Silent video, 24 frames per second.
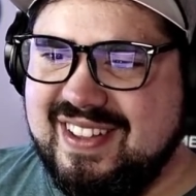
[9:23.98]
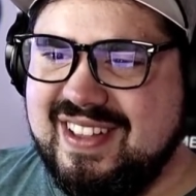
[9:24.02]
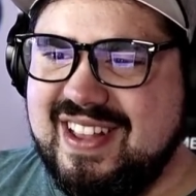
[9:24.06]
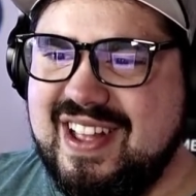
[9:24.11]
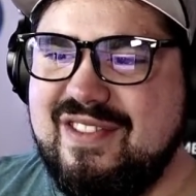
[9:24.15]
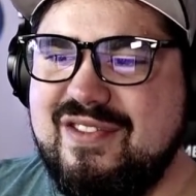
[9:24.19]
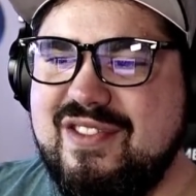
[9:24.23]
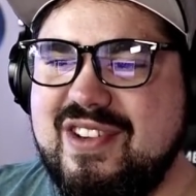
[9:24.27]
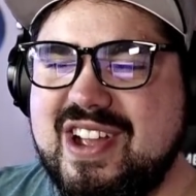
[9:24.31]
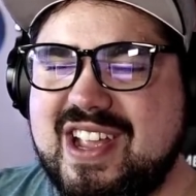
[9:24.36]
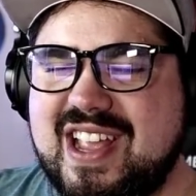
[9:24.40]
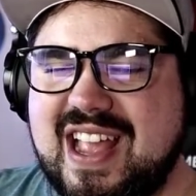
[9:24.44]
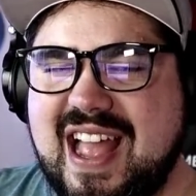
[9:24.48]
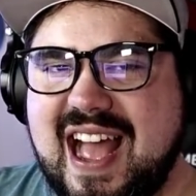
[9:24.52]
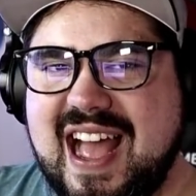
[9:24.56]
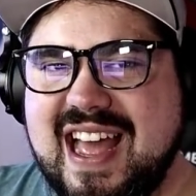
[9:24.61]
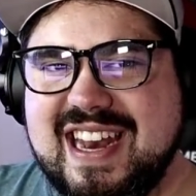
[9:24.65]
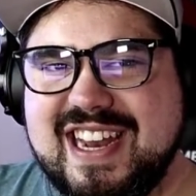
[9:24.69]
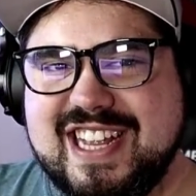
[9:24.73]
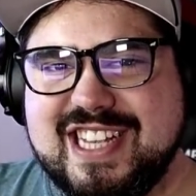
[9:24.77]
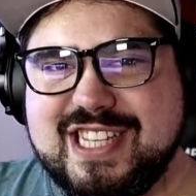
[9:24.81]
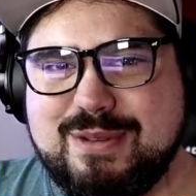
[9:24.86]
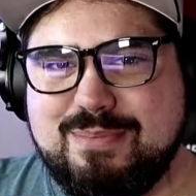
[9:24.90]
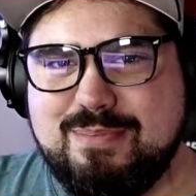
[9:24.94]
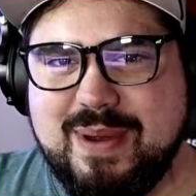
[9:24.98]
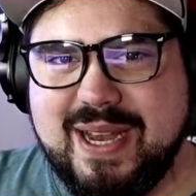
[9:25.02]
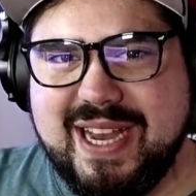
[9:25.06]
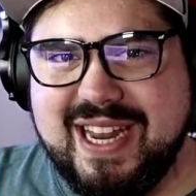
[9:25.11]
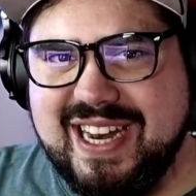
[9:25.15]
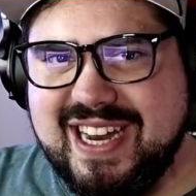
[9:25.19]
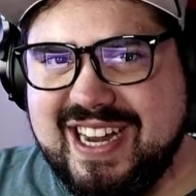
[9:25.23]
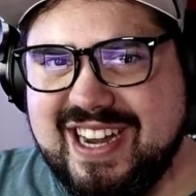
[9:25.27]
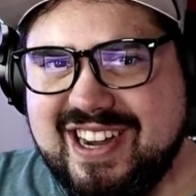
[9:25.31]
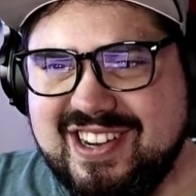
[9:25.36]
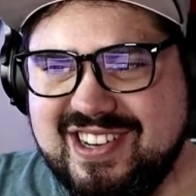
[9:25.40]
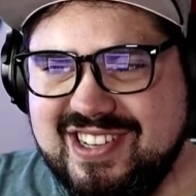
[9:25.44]
Love Akane's beat
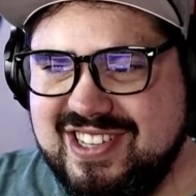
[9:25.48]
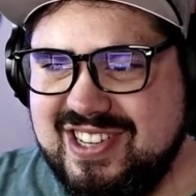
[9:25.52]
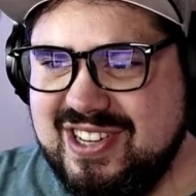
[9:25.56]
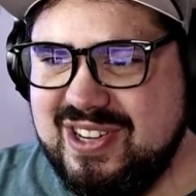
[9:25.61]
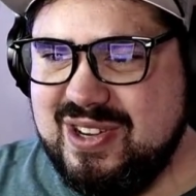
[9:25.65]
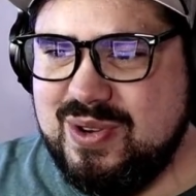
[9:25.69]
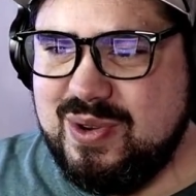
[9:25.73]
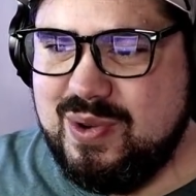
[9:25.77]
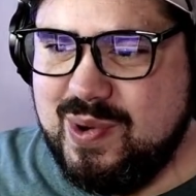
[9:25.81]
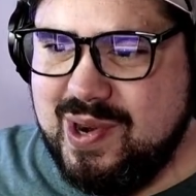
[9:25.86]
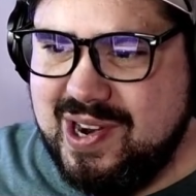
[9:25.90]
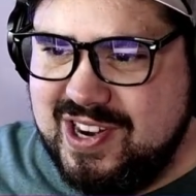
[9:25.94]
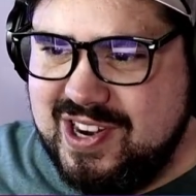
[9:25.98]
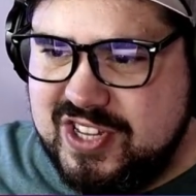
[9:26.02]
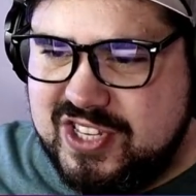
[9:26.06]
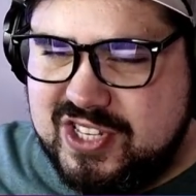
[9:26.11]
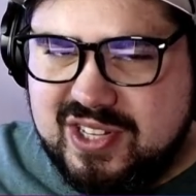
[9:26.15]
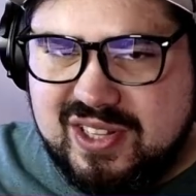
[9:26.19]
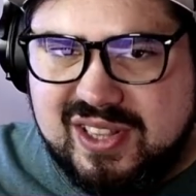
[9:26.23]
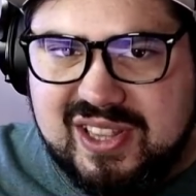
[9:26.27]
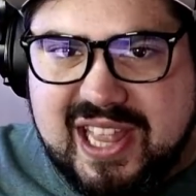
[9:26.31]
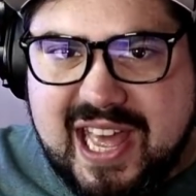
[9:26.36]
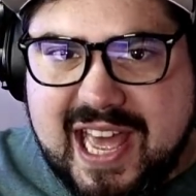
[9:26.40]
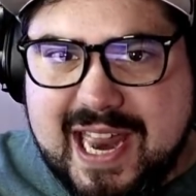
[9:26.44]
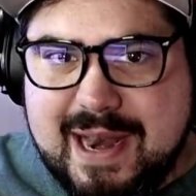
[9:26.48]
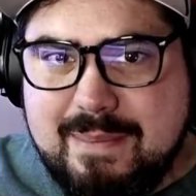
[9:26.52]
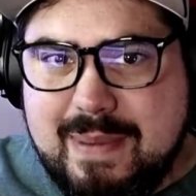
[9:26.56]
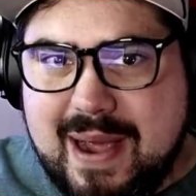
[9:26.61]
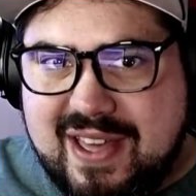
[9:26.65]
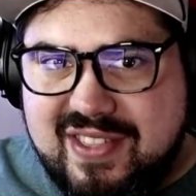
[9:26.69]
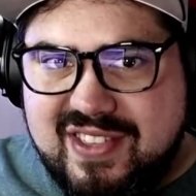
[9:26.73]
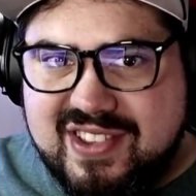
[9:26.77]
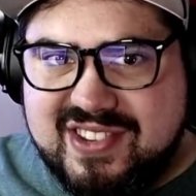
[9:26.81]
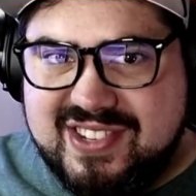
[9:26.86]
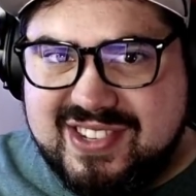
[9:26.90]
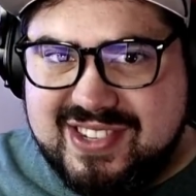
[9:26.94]
here too, where it's led
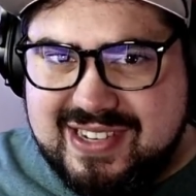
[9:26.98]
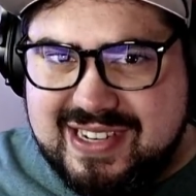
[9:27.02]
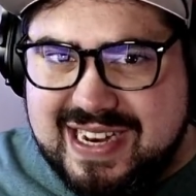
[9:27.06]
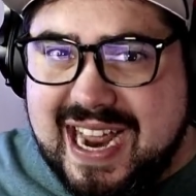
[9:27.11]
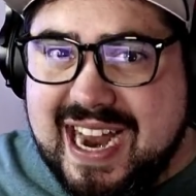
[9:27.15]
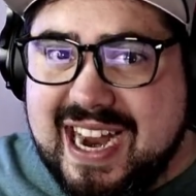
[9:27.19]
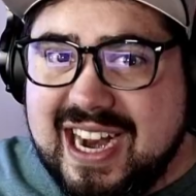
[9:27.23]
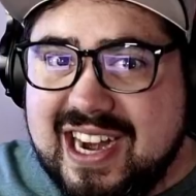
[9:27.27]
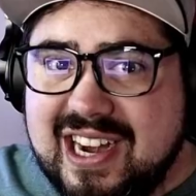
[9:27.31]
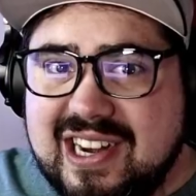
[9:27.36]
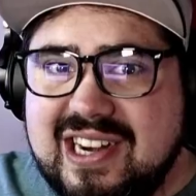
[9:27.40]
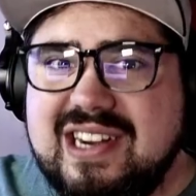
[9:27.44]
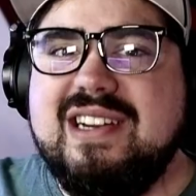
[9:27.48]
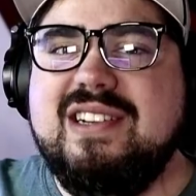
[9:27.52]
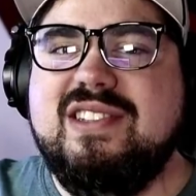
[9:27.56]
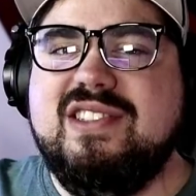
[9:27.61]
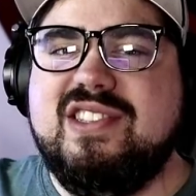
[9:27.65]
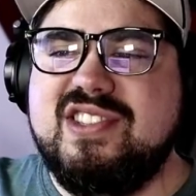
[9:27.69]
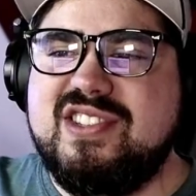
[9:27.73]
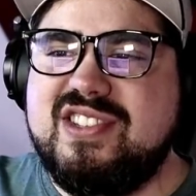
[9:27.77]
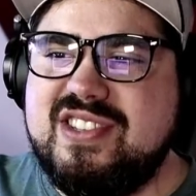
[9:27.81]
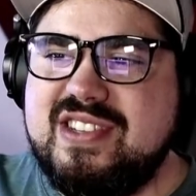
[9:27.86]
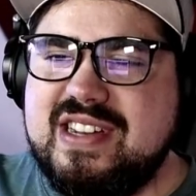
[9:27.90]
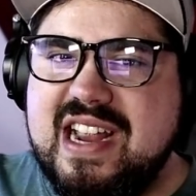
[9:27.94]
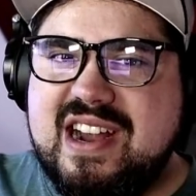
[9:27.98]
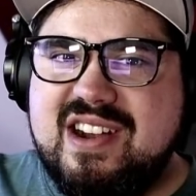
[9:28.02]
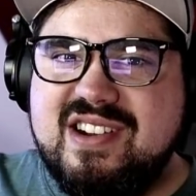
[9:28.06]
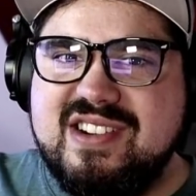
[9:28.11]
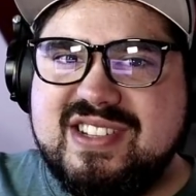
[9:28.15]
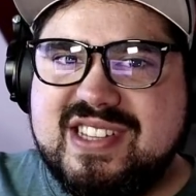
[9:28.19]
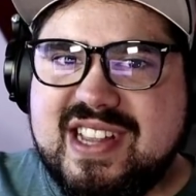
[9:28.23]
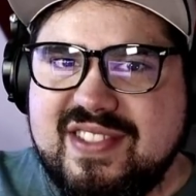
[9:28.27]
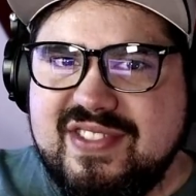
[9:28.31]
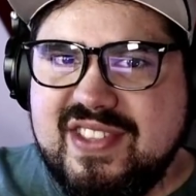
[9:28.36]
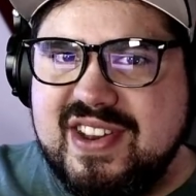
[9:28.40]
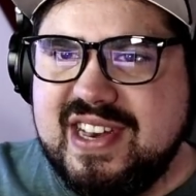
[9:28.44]
by the snare. The
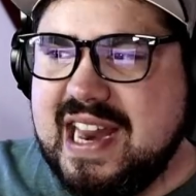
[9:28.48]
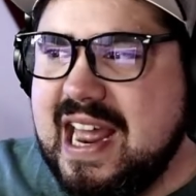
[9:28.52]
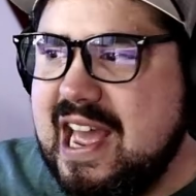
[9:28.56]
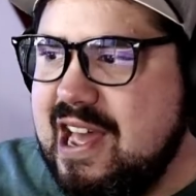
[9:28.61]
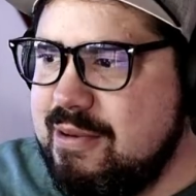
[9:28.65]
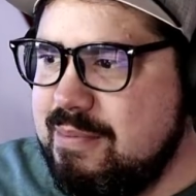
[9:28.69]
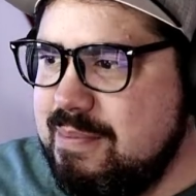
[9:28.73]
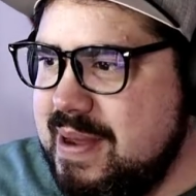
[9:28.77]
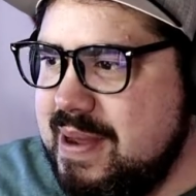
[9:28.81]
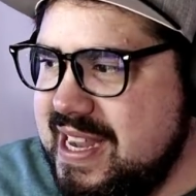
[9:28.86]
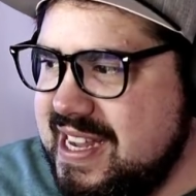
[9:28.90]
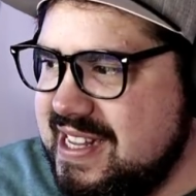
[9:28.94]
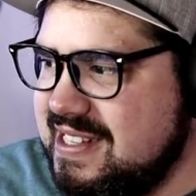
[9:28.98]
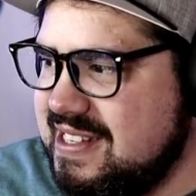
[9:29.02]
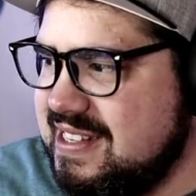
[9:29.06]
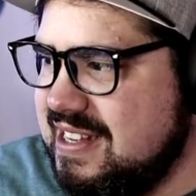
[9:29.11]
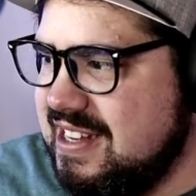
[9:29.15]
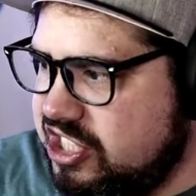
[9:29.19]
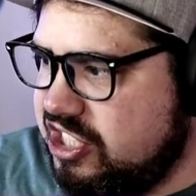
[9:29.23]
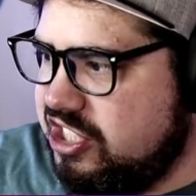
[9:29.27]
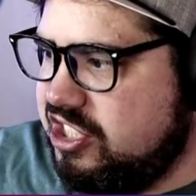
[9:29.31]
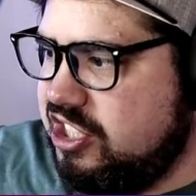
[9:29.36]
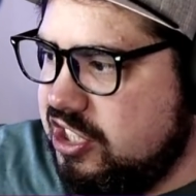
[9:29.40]
snare's on the downbeats.